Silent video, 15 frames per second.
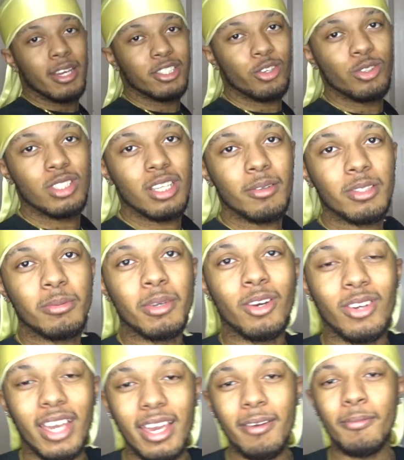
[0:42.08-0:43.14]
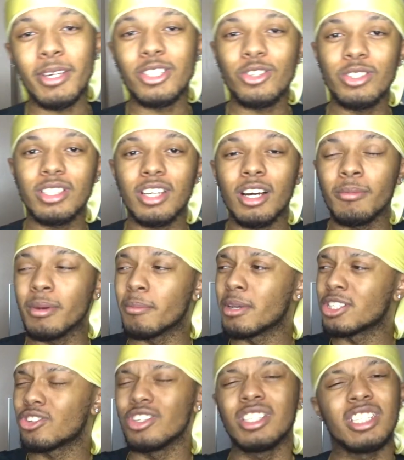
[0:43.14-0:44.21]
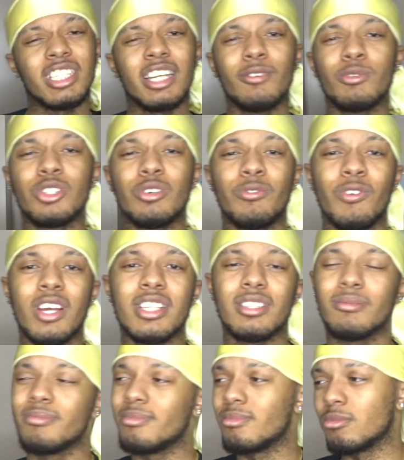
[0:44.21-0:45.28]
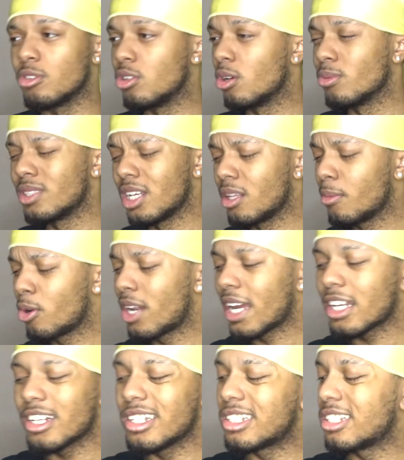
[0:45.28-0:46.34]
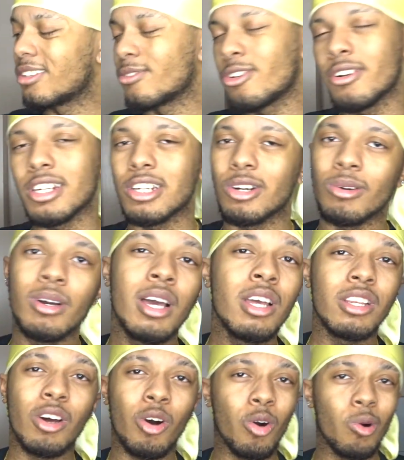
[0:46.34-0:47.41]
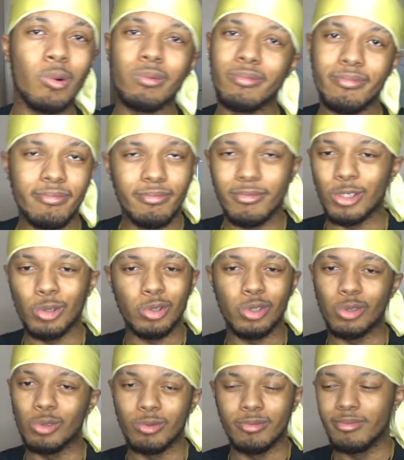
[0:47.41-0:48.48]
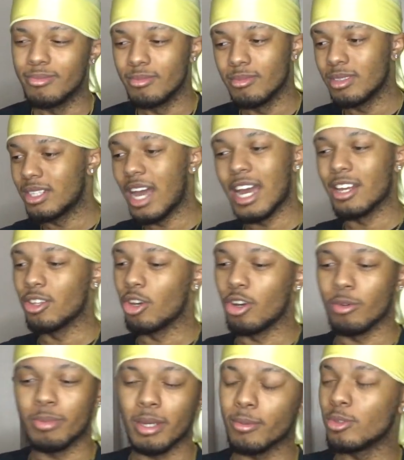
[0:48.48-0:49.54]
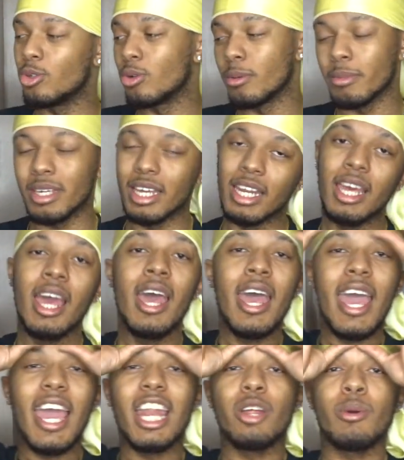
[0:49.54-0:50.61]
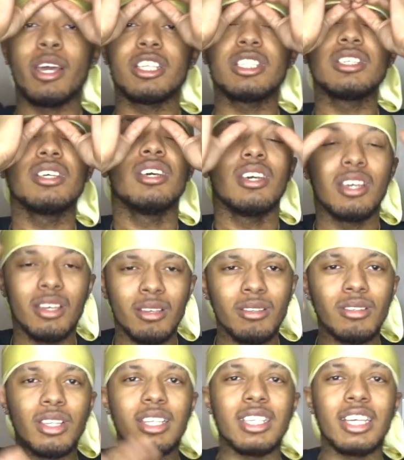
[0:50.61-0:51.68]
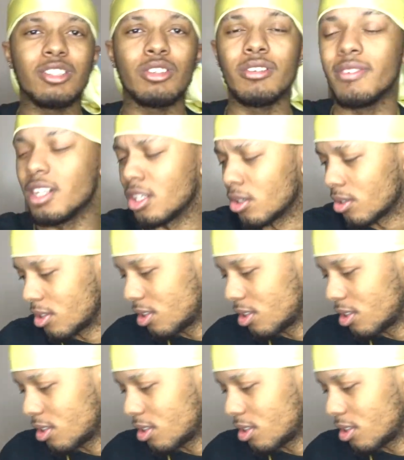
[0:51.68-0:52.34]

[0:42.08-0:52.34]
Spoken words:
sure you sub to me, okay? Make sure you sub and make sure you share with your friends and, you know, tell them all that good stuff. You already know the whole YouTube dialogue people do in the beginning. Anyways, let's get into the video.